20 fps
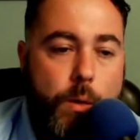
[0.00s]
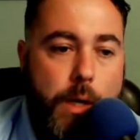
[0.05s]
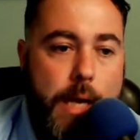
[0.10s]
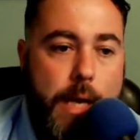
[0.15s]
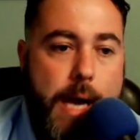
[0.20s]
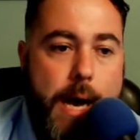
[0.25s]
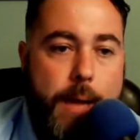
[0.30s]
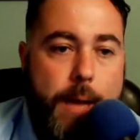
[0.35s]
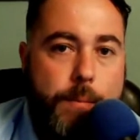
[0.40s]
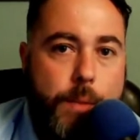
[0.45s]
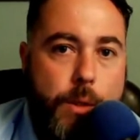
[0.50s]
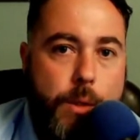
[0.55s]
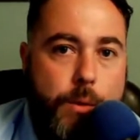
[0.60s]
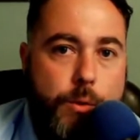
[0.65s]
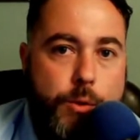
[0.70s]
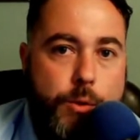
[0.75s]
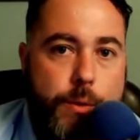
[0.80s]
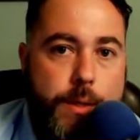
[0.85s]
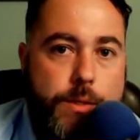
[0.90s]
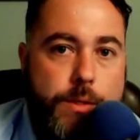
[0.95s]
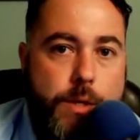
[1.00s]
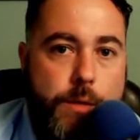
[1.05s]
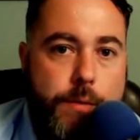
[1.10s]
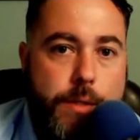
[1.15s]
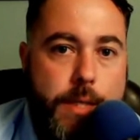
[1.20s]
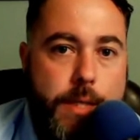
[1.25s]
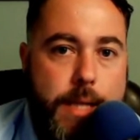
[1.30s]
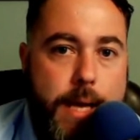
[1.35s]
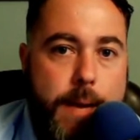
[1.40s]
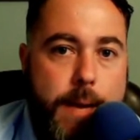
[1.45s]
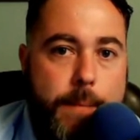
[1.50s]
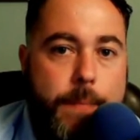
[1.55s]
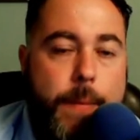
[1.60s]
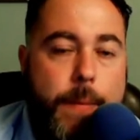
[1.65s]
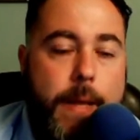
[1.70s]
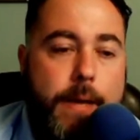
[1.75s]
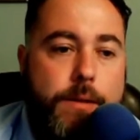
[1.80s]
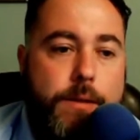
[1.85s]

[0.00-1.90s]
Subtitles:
lob little treats over to them,